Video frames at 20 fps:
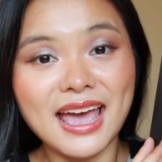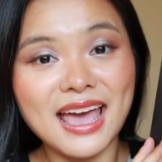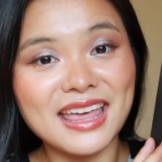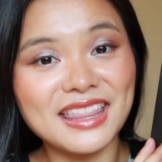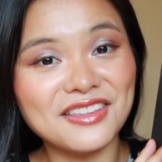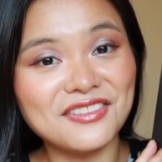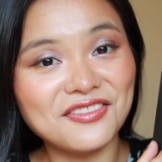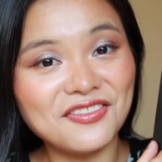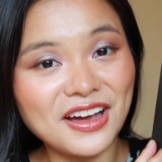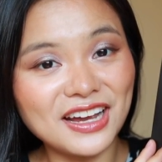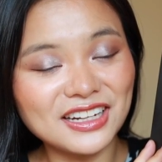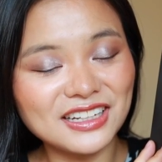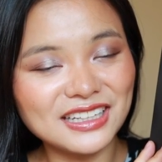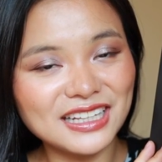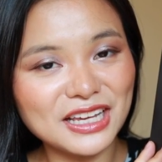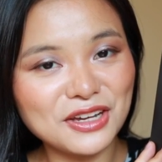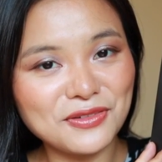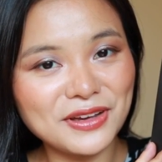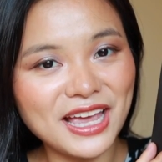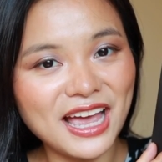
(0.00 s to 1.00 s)
And then
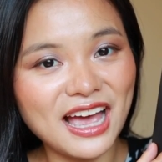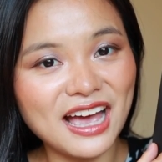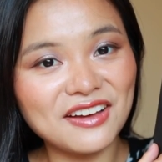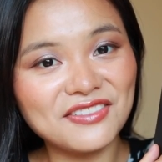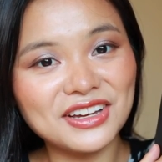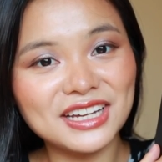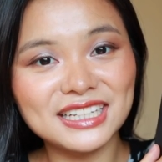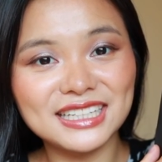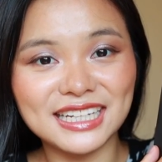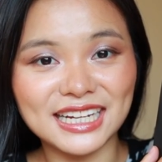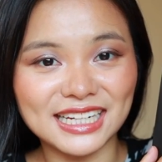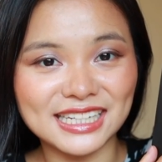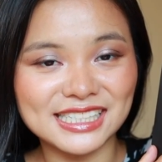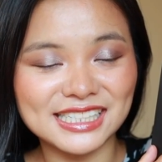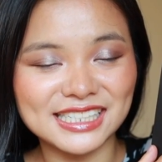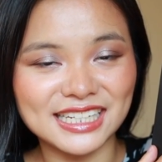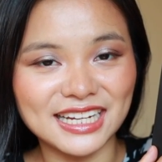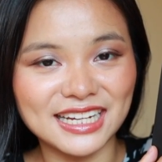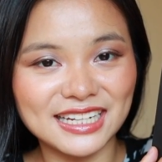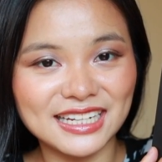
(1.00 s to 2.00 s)
finally, we have
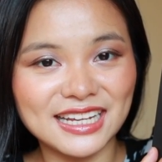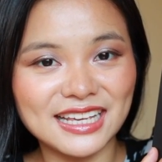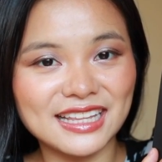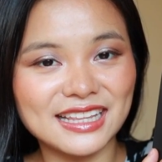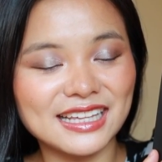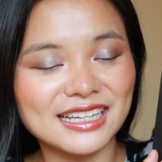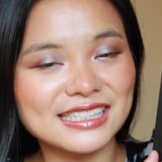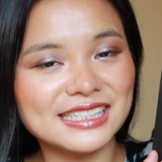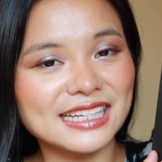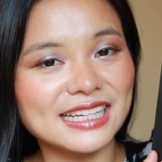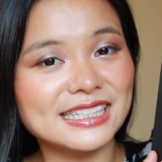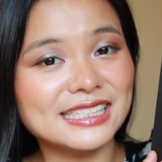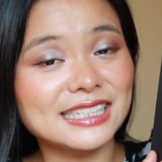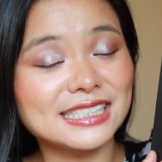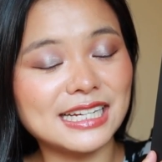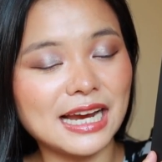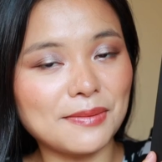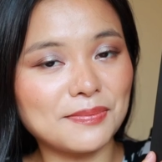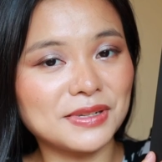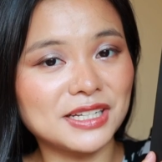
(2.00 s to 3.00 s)
Addiction. This is a
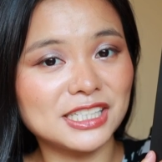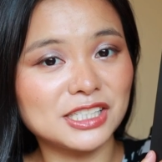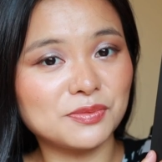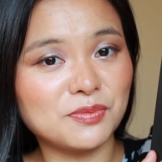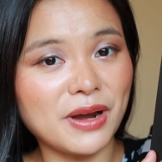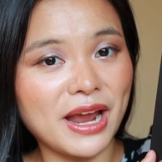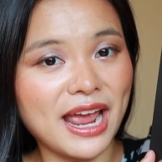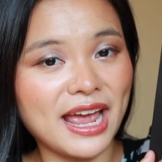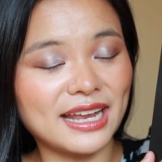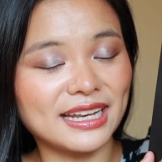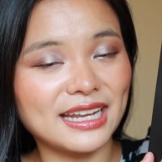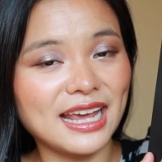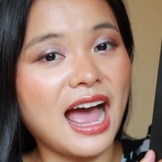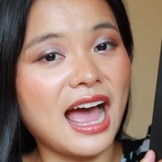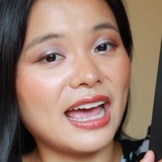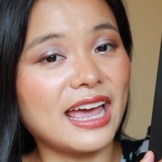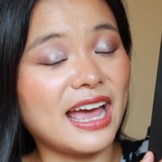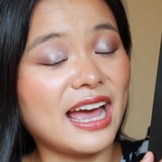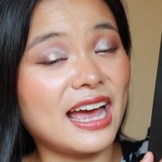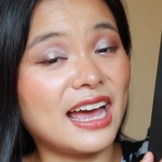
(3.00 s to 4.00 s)
Japanese brand
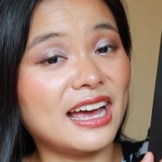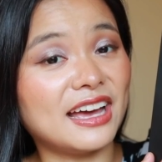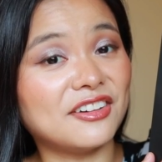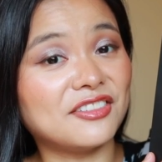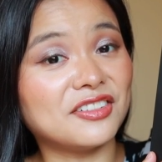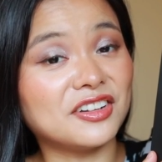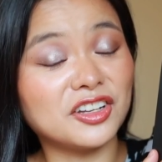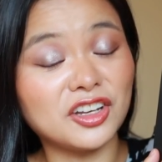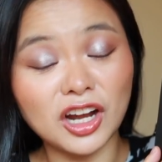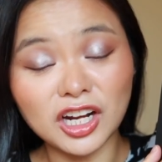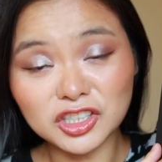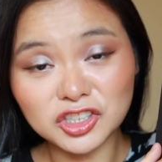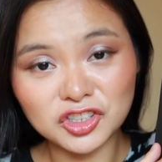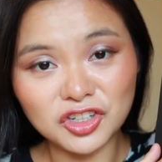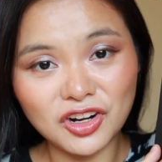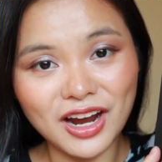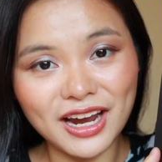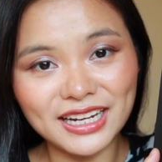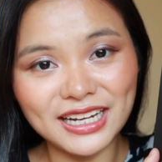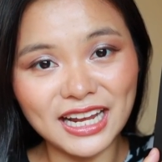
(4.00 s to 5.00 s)
I have not
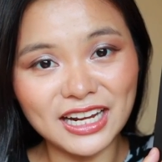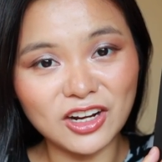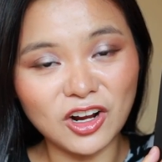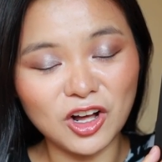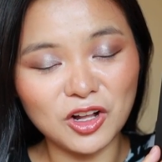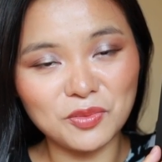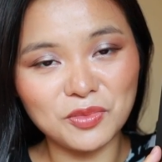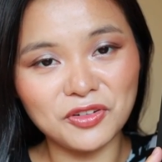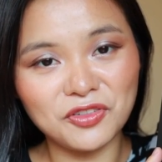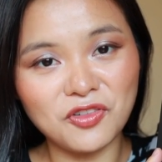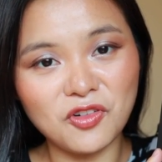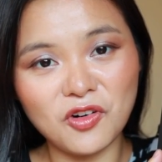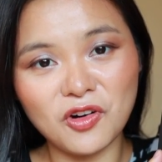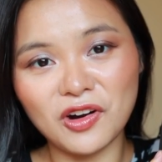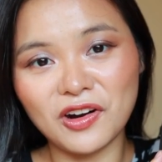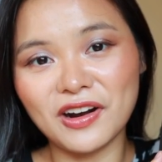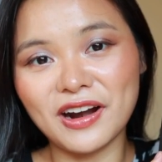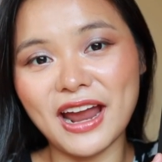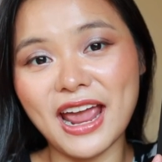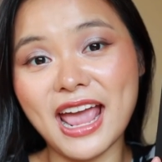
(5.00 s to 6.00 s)
tried at all
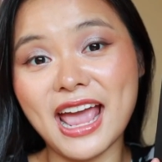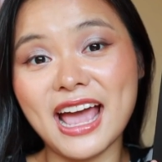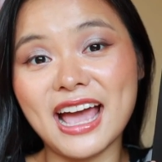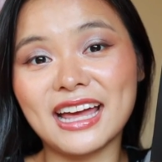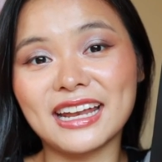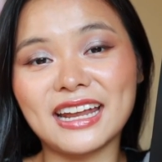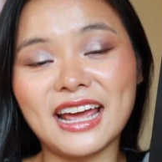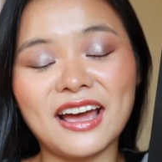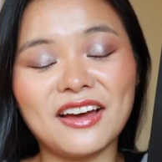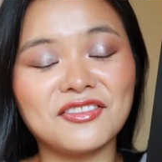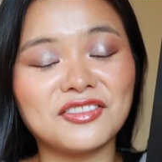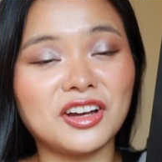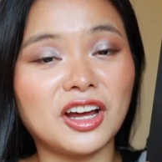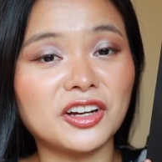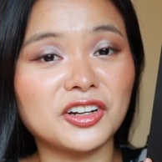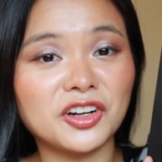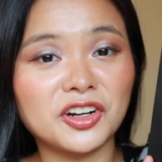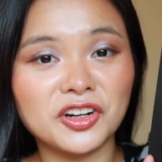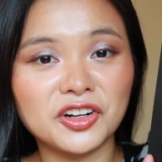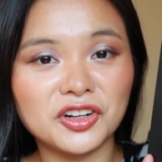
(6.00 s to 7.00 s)
before and have
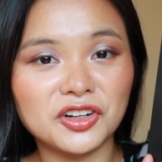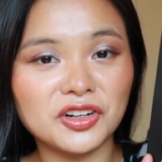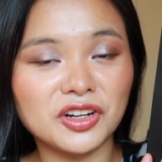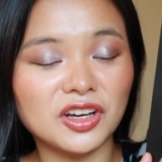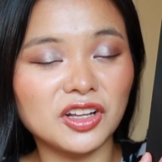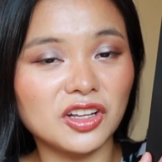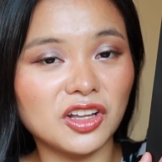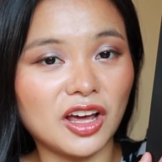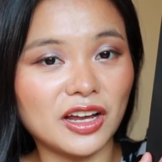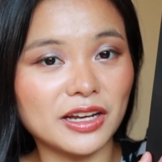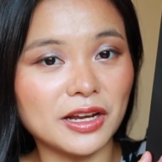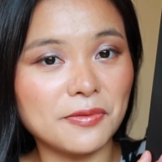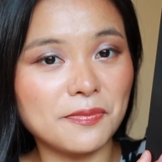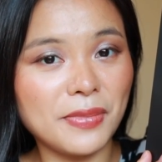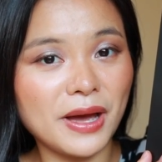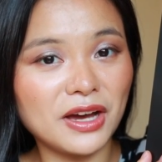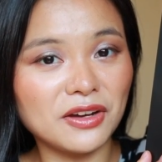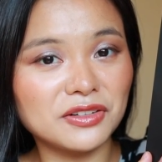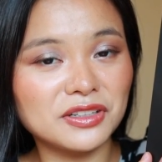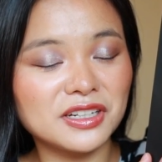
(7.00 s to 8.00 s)
not heard a lot
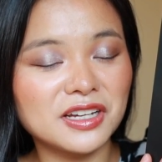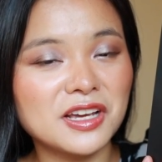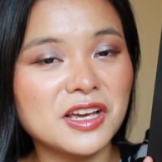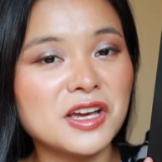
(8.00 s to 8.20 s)
about,